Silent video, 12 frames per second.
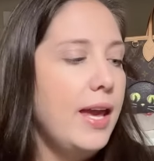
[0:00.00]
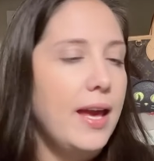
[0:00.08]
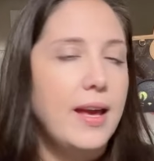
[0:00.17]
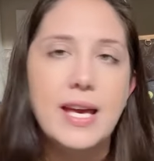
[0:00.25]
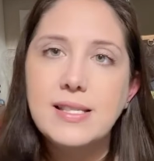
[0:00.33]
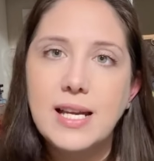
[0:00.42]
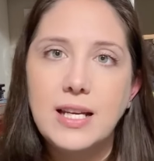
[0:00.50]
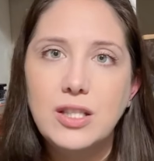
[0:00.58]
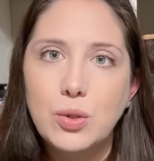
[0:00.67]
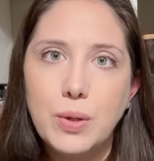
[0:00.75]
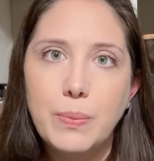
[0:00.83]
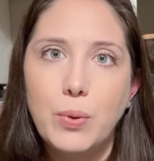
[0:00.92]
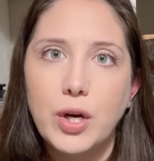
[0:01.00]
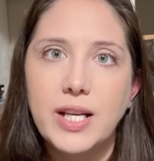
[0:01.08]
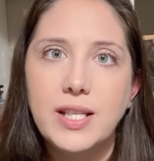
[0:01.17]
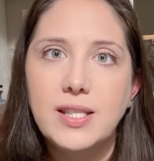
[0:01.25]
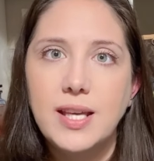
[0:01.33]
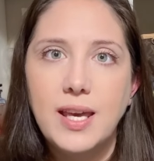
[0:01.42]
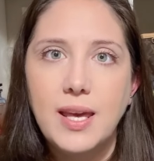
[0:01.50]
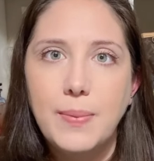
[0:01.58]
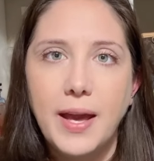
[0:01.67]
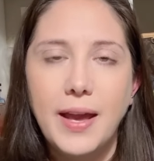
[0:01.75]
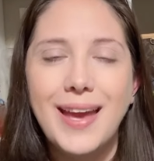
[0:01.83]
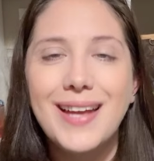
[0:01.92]
in case I need to report it to
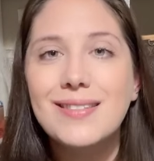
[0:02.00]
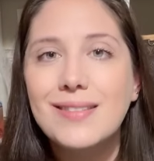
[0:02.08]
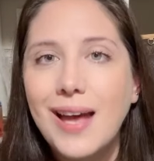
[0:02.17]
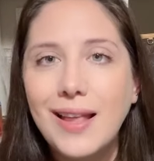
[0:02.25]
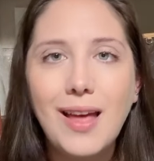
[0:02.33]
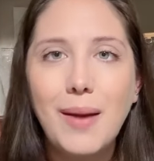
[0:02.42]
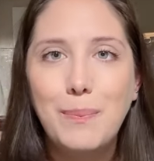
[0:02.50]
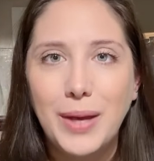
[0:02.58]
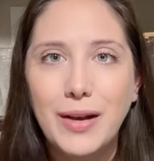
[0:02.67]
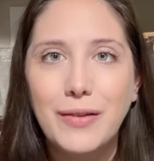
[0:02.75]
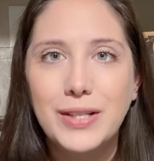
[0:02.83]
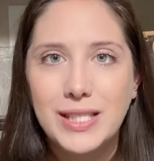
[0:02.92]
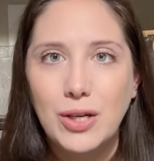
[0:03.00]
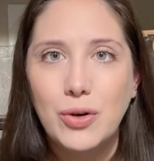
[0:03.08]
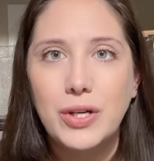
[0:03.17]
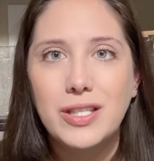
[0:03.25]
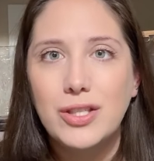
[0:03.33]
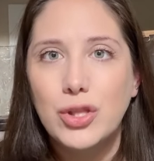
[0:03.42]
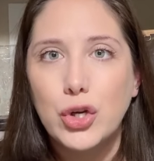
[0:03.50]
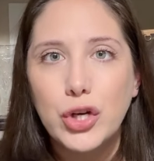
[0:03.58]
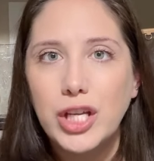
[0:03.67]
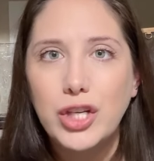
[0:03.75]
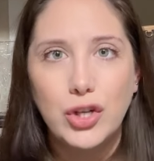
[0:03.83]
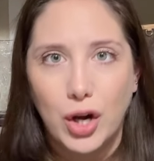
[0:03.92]
eBay. It's not that big of a deal. It's
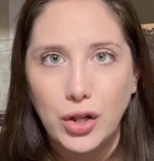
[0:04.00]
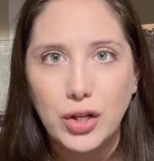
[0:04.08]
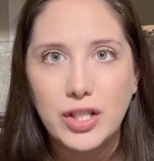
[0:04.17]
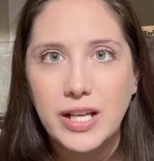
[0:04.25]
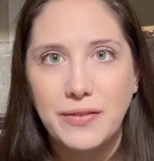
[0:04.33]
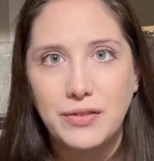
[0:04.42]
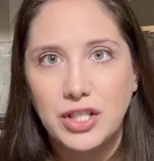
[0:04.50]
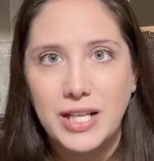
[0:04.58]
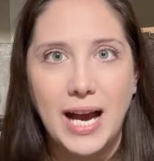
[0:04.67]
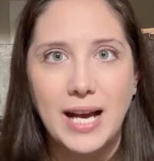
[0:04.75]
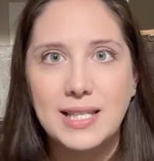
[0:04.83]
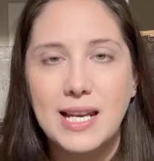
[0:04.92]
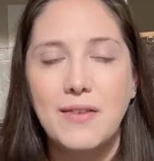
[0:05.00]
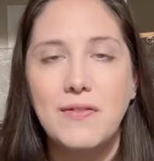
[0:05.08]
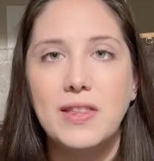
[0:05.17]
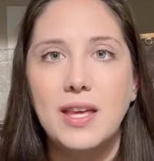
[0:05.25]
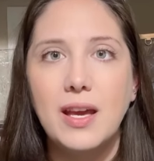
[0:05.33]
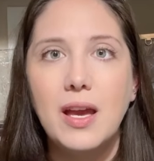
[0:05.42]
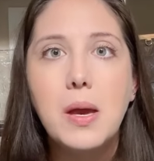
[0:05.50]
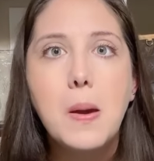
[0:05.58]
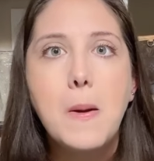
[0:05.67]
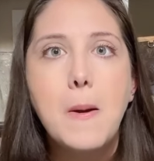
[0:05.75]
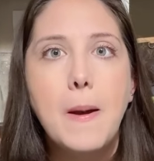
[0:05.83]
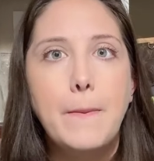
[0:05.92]
$30 after tax and everything,
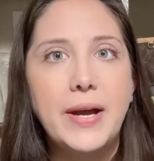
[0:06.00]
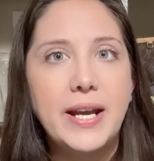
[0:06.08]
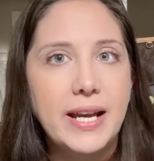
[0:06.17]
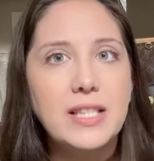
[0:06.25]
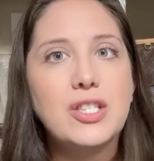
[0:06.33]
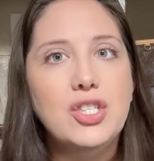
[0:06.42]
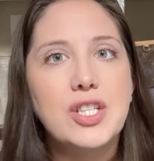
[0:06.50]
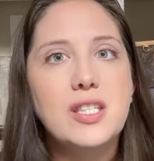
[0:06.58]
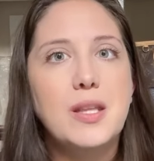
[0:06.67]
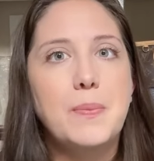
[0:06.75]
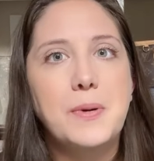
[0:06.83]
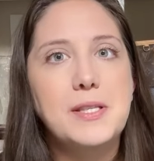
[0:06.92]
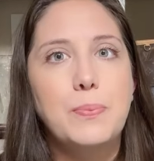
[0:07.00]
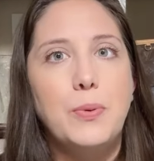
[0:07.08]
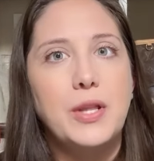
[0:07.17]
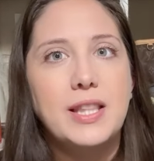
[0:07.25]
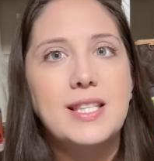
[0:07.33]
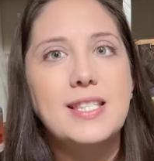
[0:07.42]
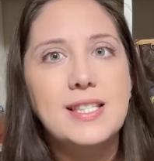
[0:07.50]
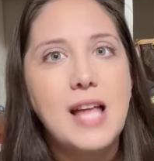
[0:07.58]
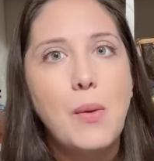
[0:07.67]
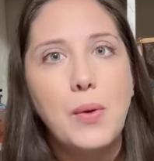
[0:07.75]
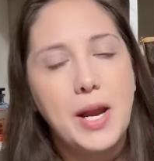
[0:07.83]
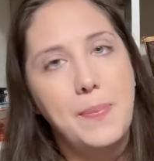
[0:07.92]
but it's just the principle that this is
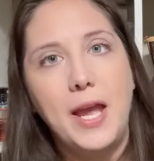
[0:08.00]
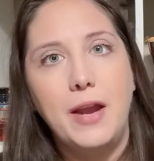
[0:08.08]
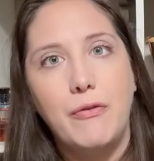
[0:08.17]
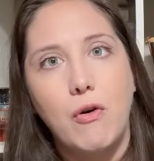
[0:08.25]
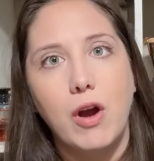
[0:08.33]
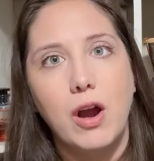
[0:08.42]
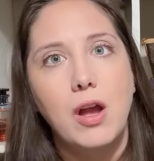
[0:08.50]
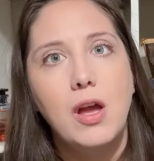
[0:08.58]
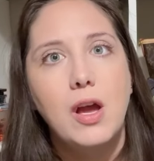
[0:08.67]
not what I paid for.